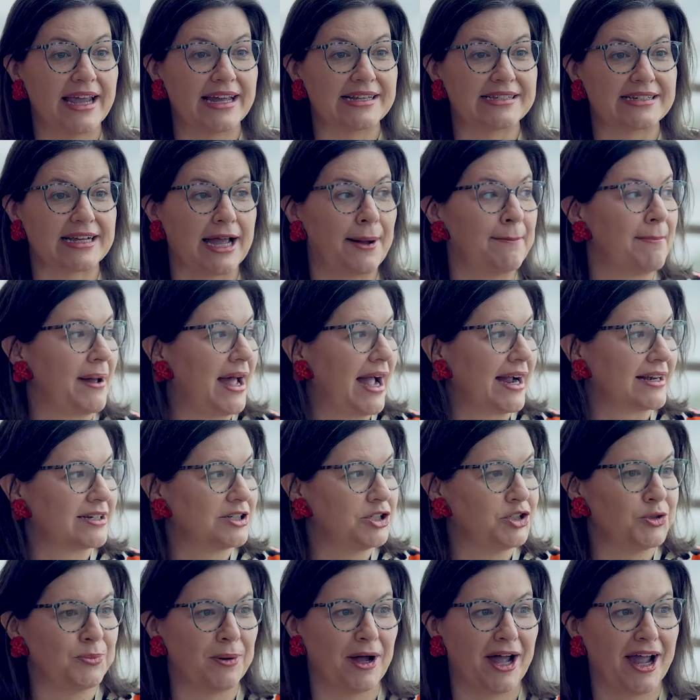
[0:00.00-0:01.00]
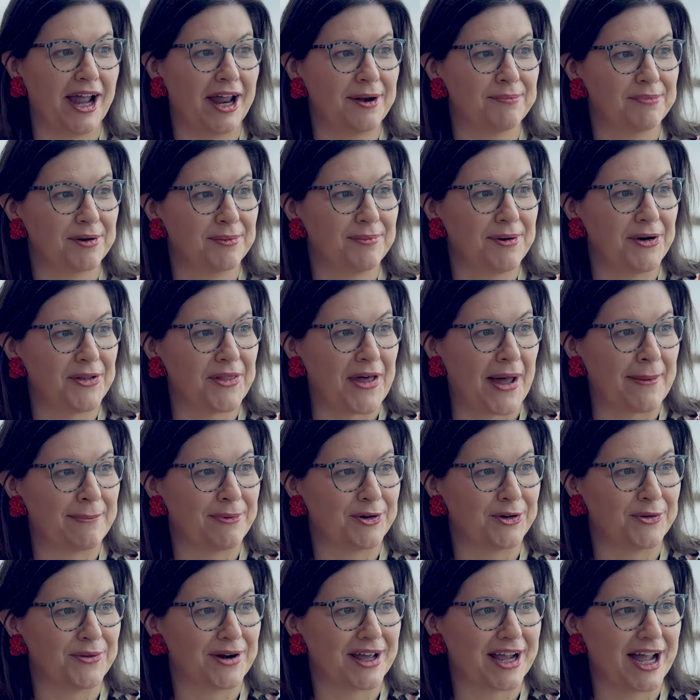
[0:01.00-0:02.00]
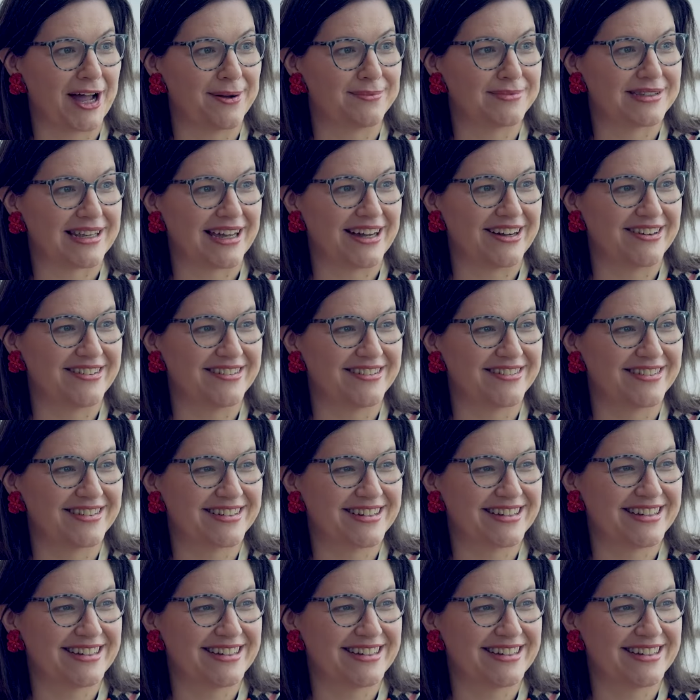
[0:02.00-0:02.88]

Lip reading: I get to come back to Dubai and promote that book when it comes out.